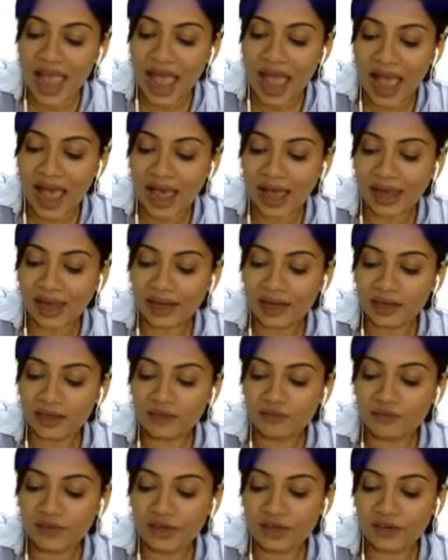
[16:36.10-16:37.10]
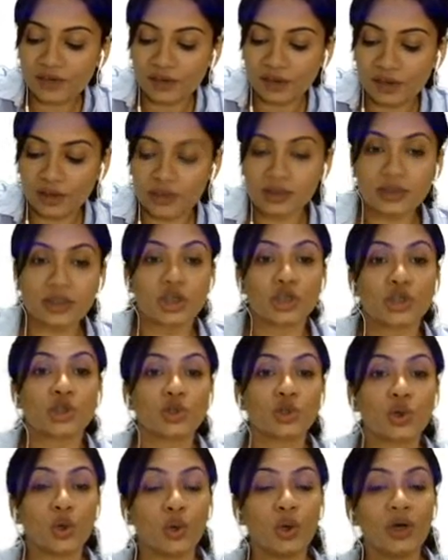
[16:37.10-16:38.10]
and ventricles.
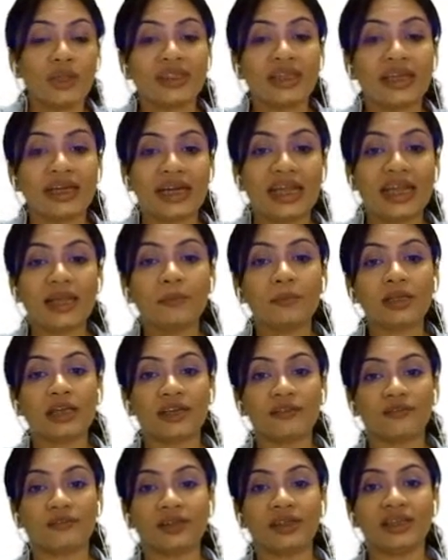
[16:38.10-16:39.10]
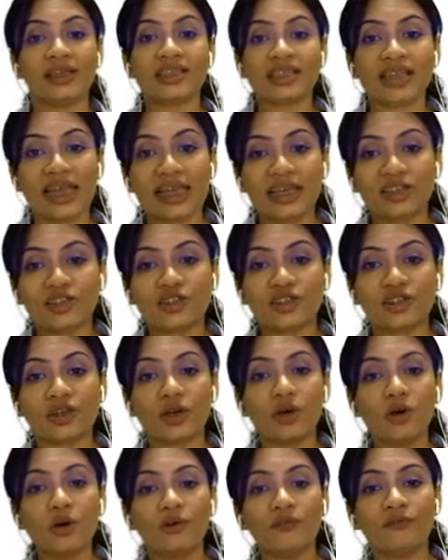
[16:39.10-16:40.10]
So the name given is
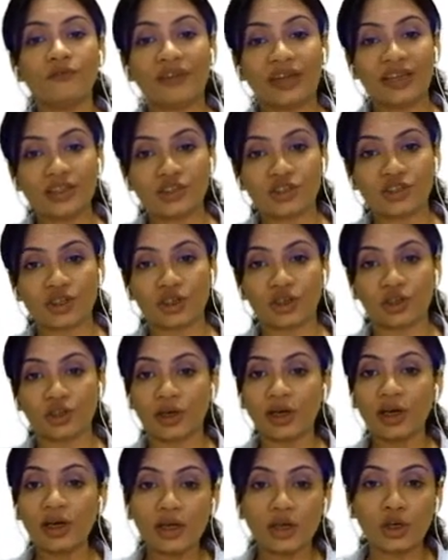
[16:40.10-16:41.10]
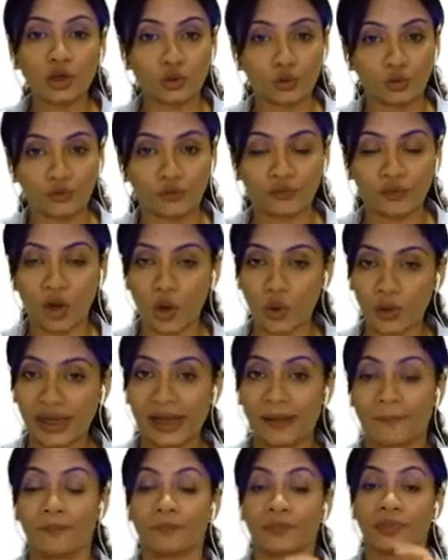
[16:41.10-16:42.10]
atrioventricular groove.
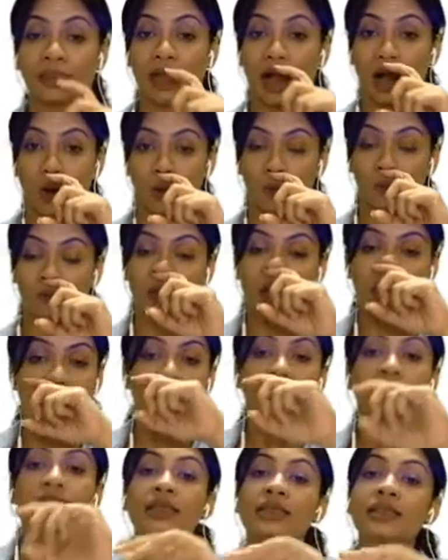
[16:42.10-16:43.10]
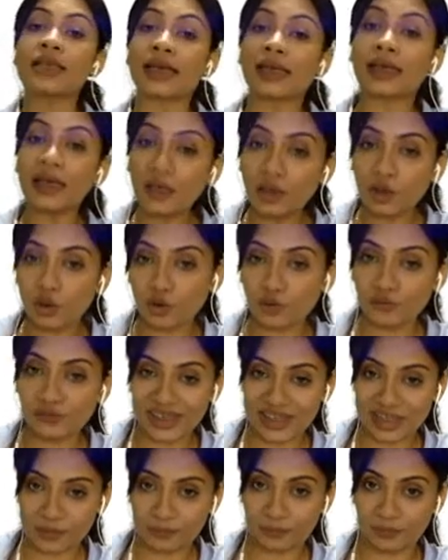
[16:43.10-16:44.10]
Okay, now the second groove
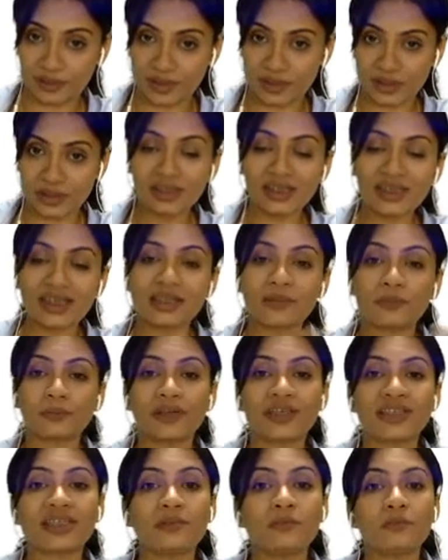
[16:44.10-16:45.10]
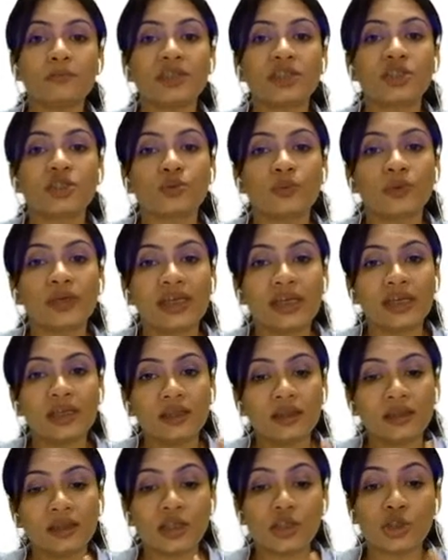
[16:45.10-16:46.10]
that's present is present
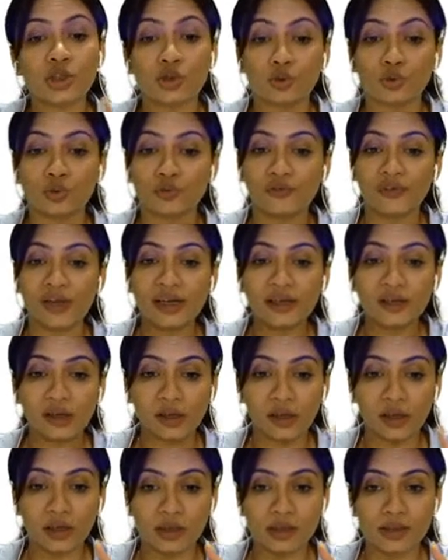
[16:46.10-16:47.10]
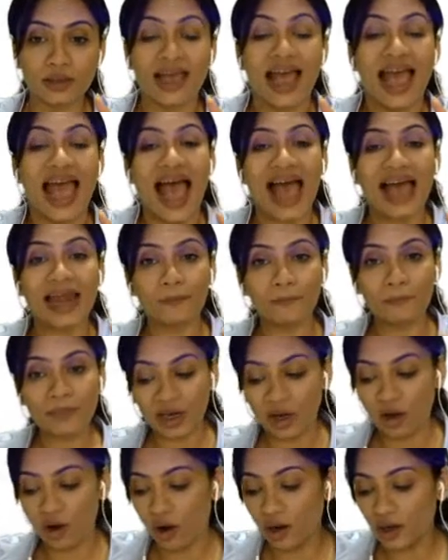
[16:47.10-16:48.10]
between the two ventricles, and
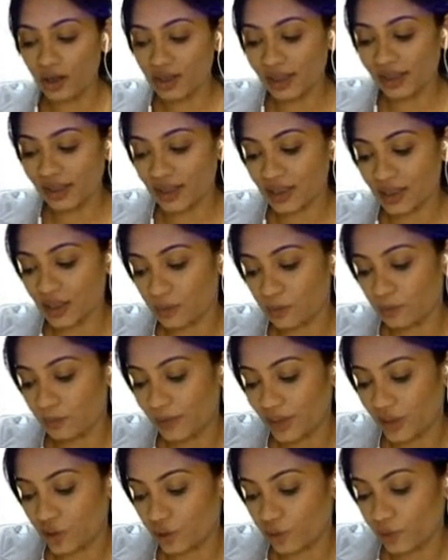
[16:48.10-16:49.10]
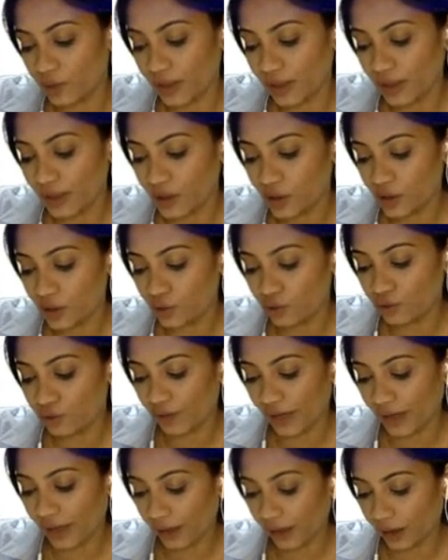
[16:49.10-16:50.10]
because it is between two
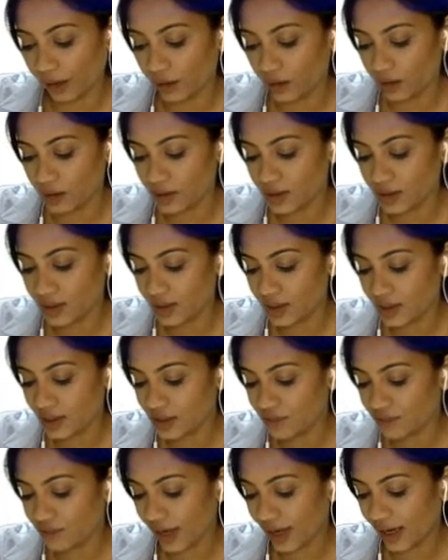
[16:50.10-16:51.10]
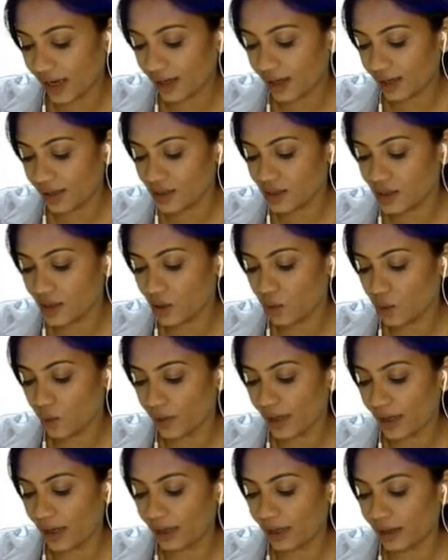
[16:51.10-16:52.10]
ventricles, this is where it is
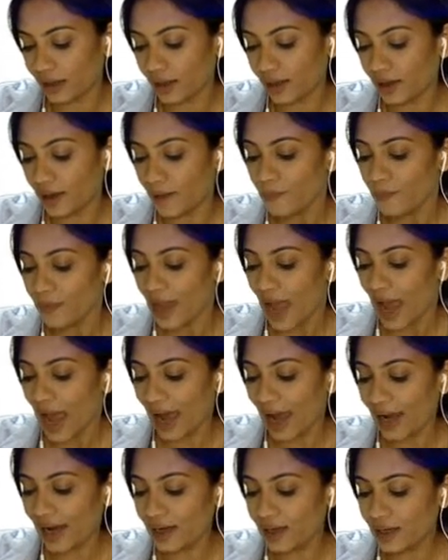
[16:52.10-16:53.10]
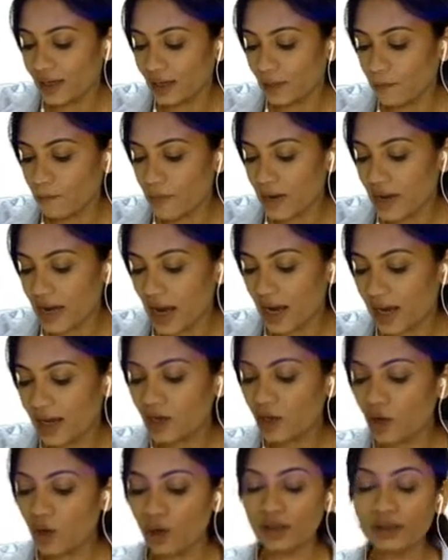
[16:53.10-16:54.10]
located, and may I
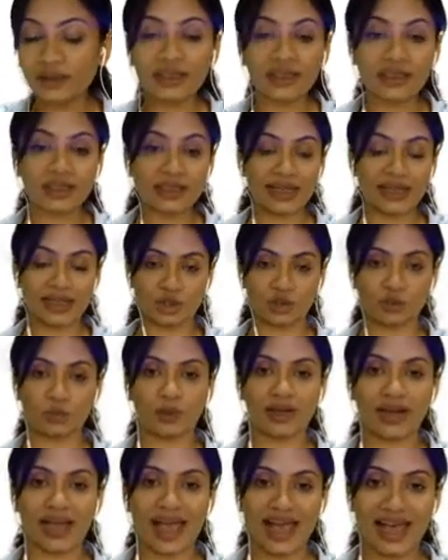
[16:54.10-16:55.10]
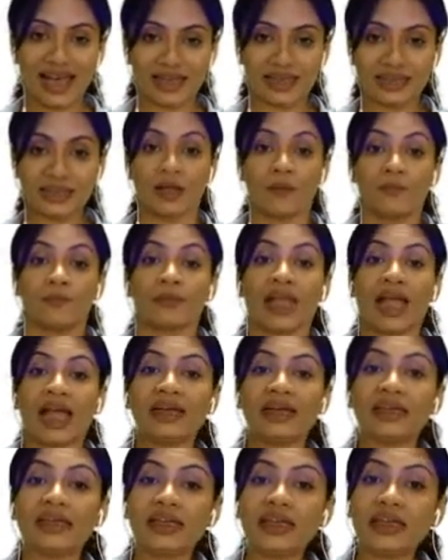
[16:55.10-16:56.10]
call this next one as an
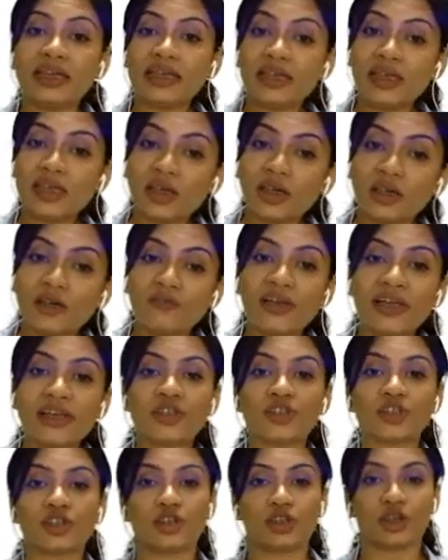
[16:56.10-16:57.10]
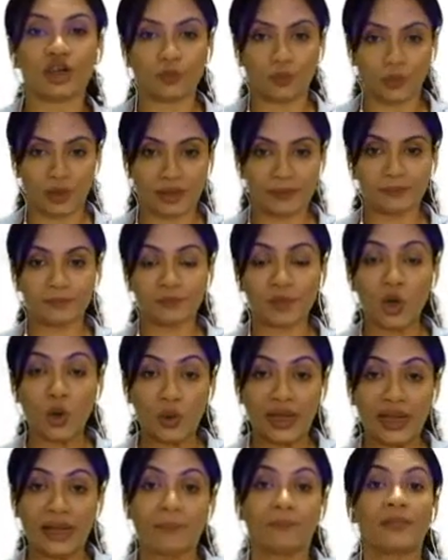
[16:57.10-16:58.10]
interventricular one.
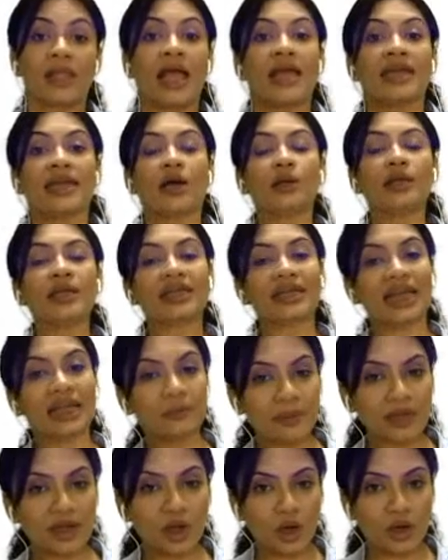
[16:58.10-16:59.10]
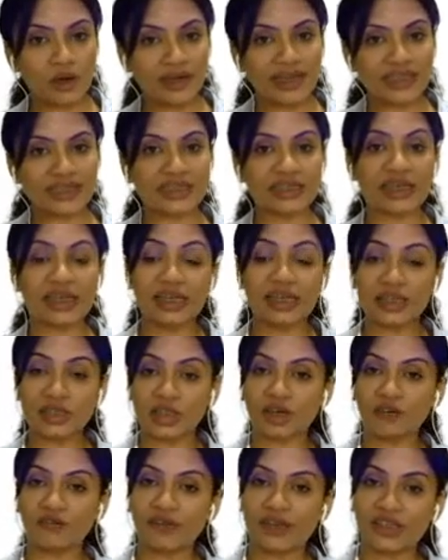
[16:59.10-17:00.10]
Okay, now it can be called as an
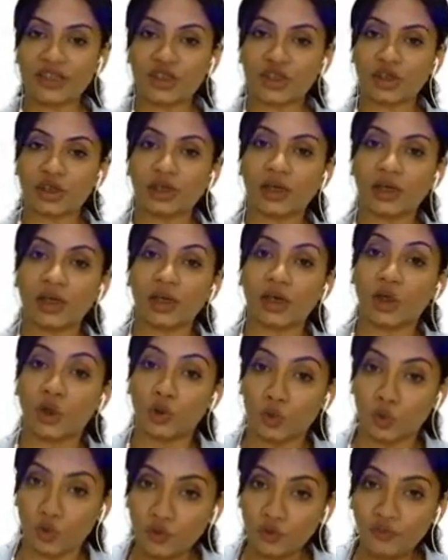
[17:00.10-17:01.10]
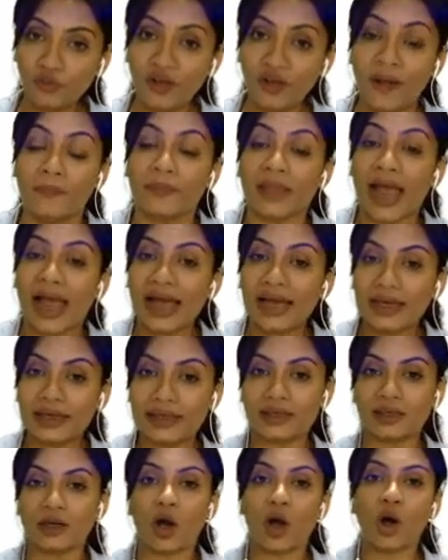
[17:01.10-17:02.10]
interventricular groove, and
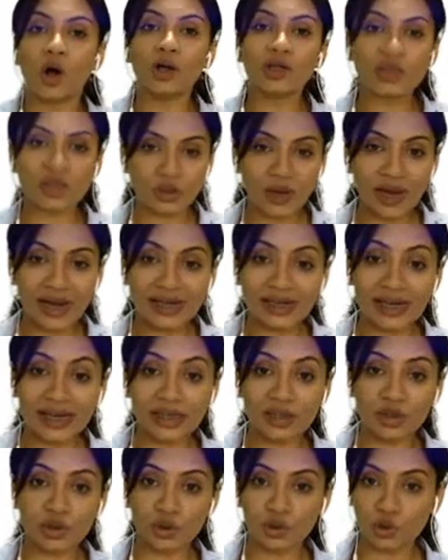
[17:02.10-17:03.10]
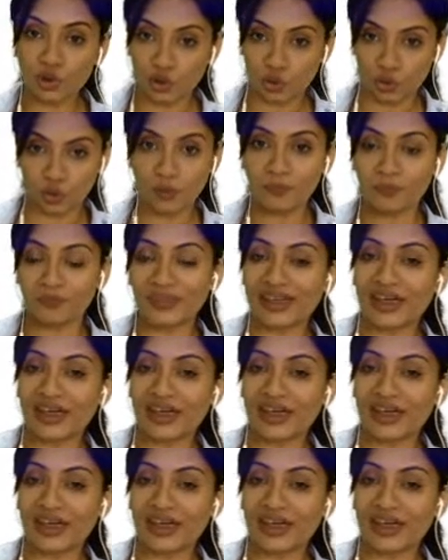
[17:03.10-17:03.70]
also I'd like you to know that